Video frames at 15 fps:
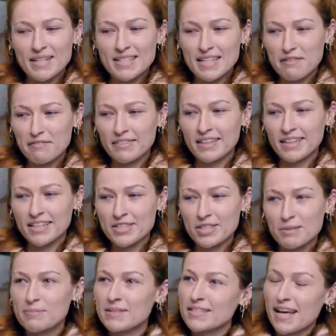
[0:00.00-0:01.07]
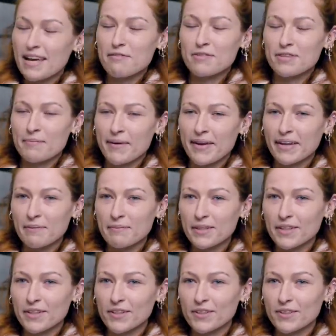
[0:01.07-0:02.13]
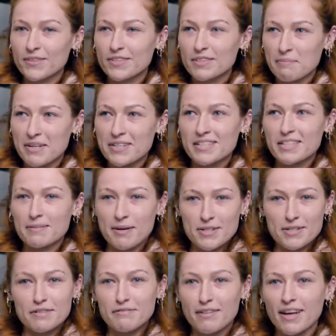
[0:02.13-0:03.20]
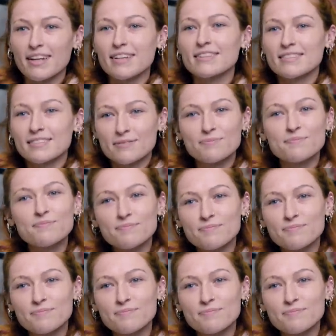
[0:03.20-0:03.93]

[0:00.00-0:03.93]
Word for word: and definitely just be safe with the makeup that you use, especially special effects.